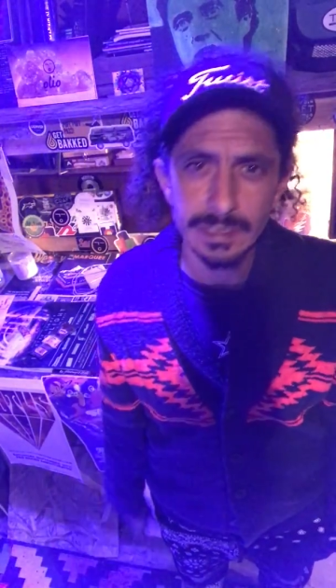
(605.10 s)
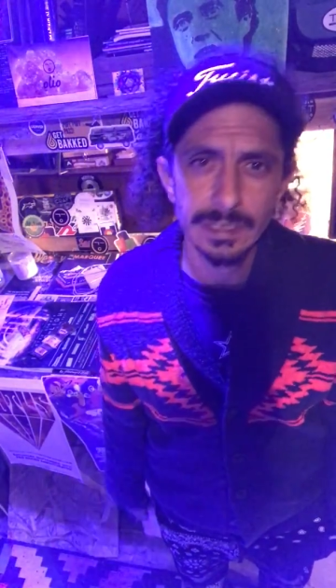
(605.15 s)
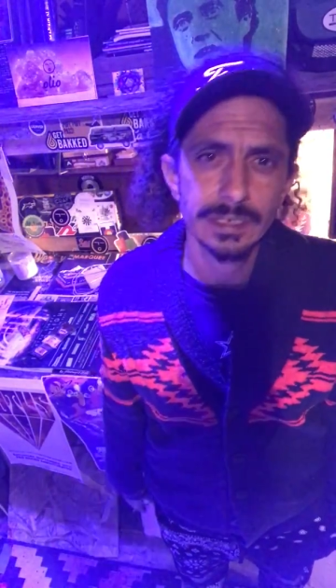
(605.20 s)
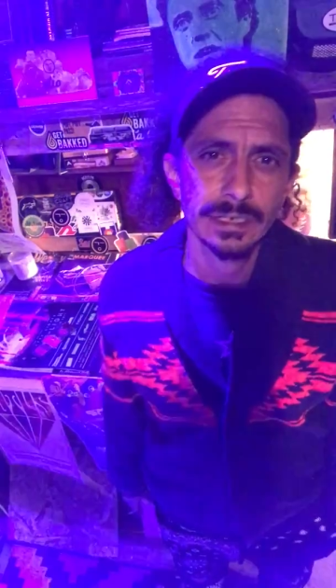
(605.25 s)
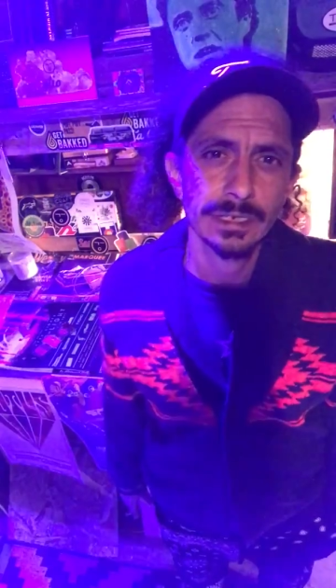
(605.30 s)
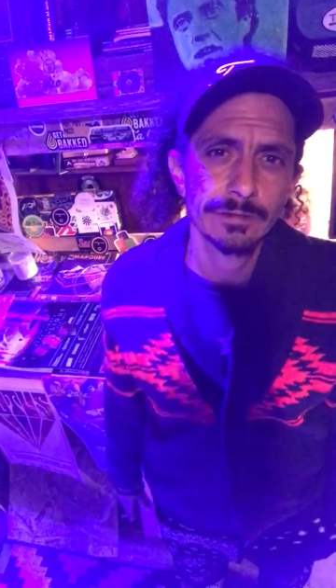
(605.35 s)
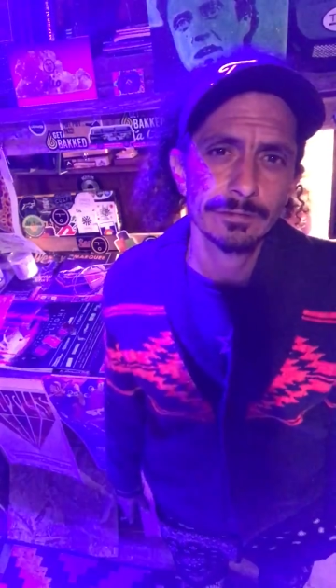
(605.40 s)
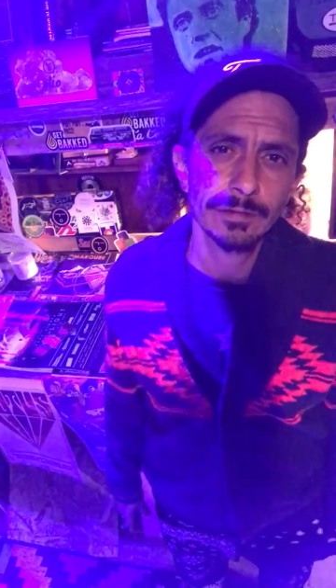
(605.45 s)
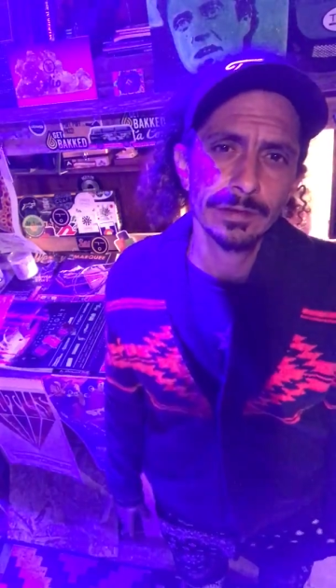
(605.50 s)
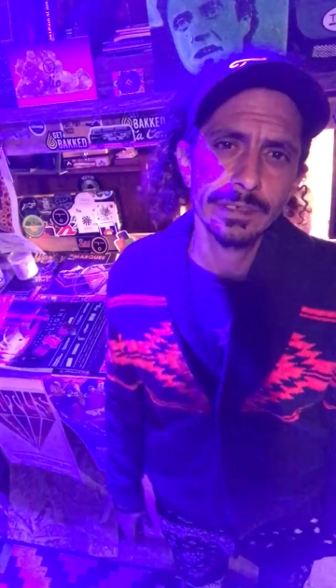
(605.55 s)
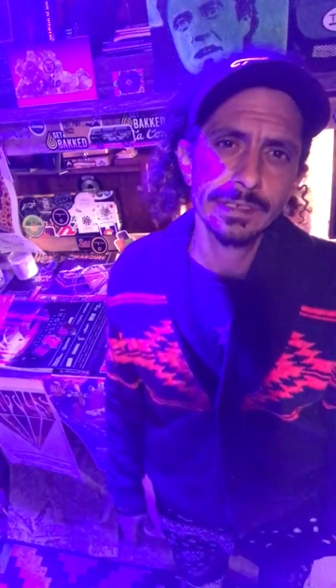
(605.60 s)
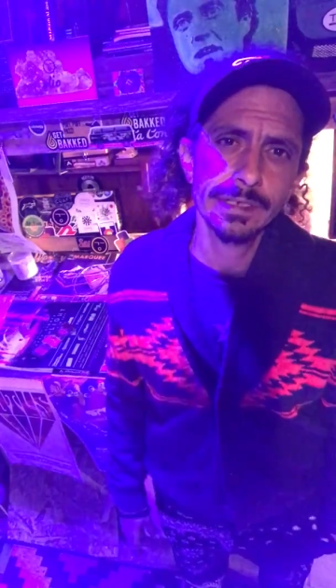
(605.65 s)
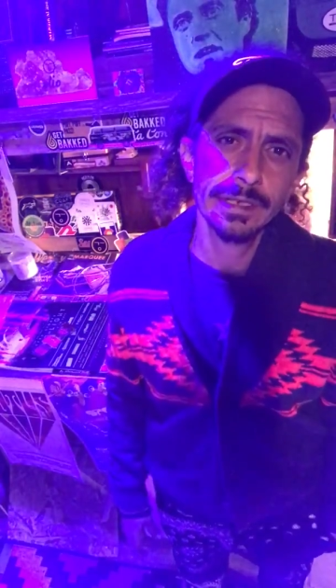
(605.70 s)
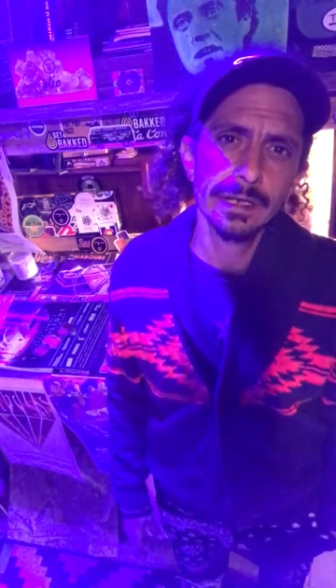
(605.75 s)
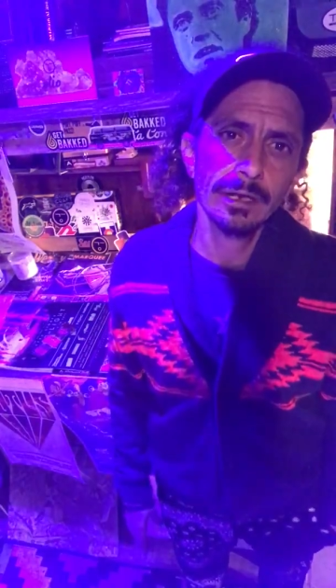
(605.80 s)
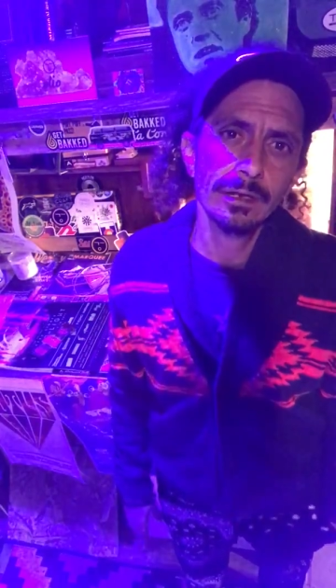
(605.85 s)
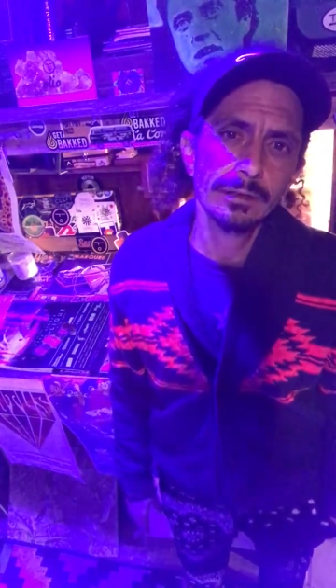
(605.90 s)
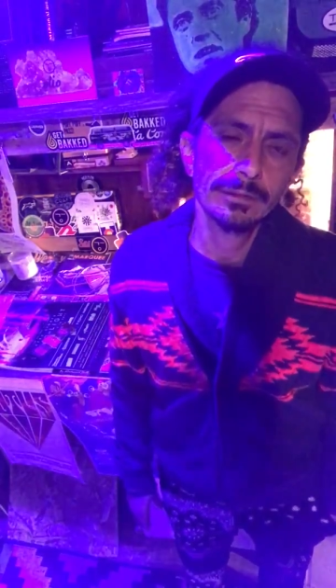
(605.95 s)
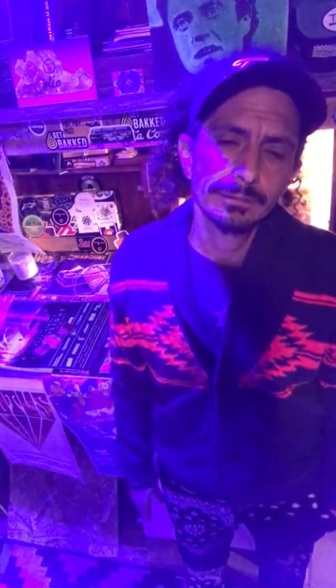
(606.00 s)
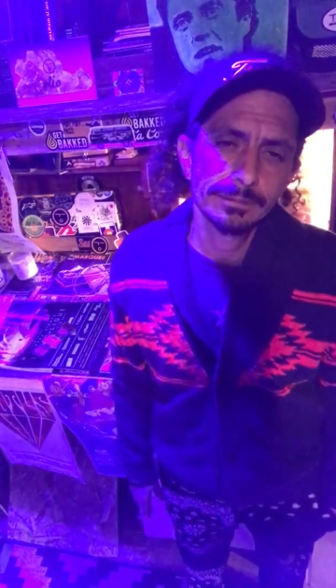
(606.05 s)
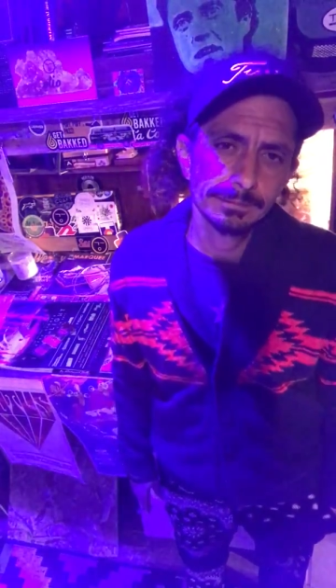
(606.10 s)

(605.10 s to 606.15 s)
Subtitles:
the difference there?